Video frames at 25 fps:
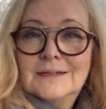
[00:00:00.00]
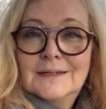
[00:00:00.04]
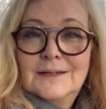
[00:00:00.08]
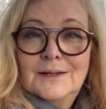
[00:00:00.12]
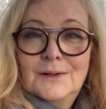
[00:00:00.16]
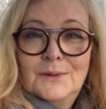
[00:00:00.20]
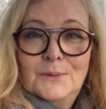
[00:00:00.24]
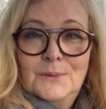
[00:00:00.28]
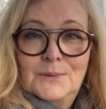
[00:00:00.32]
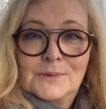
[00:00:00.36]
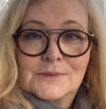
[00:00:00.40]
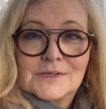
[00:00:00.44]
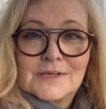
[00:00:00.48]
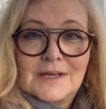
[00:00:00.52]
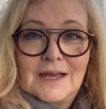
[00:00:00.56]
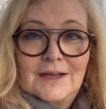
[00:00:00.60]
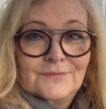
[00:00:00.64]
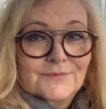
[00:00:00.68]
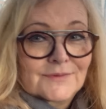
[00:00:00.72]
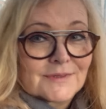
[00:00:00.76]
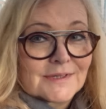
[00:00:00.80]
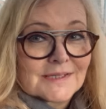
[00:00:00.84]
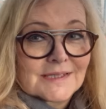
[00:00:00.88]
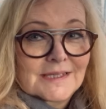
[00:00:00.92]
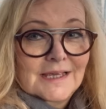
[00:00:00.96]
Also
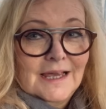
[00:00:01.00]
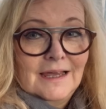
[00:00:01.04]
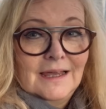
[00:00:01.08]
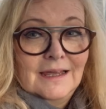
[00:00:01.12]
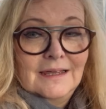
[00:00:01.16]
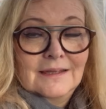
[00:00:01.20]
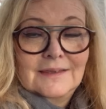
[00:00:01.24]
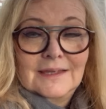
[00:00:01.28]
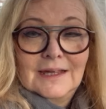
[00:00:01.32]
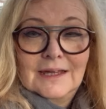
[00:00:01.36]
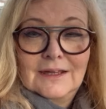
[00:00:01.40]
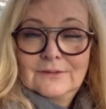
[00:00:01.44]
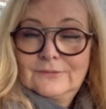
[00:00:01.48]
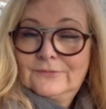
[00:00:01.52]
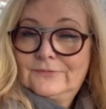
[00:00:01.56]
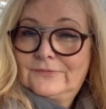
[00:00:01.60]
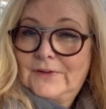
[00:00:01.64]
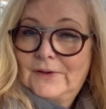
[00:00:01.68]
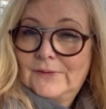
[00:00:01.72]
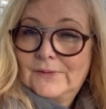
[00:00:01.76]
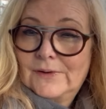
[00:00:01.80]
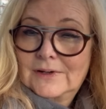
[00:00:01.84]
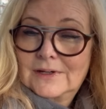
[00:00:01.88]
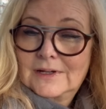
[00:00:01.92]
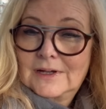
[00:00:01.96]
have to say that
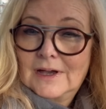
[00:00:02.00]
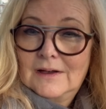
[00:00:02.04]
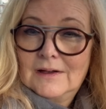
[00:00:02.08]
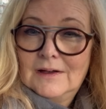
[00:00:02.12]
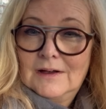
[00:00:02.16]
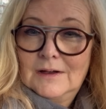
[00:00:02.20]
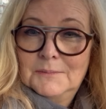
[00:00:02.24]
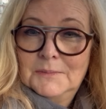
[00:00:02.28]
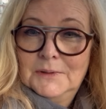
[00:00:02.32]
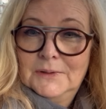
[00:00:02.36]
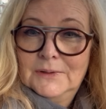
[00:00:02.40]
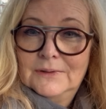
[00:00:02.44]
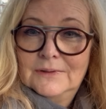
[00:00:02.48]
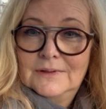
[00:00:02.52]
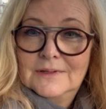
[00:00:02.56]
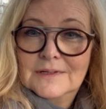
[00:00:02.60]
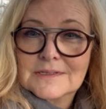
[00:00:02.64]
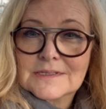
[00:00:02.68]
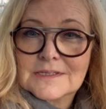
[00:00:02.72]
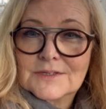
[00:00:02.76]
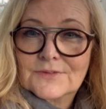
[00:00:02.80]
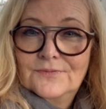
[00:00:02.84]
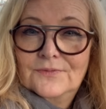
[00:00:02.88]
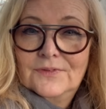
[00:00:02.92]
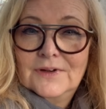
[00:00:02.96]
Ferragamo
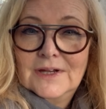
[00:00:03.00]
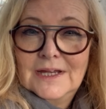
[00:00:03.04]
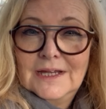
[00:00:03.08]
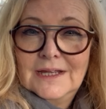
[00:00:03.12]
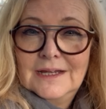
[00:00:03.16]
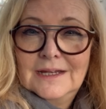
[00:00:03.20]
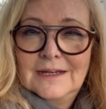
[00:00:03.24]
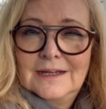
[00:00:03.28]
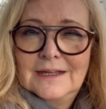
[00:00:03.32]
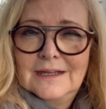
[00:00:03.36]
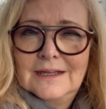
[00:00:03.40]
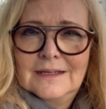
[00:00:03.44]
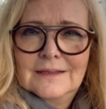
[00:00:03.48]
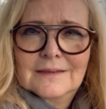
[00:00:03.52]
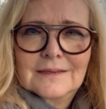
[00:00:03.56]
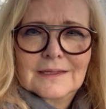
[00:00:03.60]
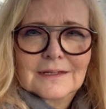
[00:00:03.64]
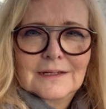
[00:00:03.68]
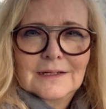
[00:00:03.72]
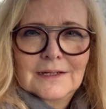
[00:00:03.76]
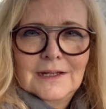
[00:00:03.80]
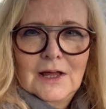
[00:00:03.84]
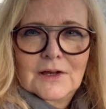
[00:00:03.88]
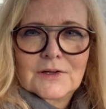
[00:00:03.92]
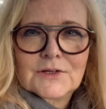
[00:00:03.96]
is really the
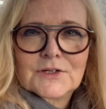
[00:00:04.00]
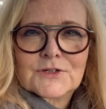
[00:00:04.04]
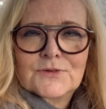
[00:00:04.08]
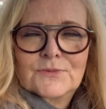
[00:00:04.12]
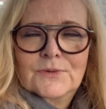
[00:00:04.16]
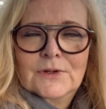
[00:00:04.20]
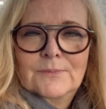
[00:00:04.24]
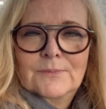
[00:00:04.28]
luxury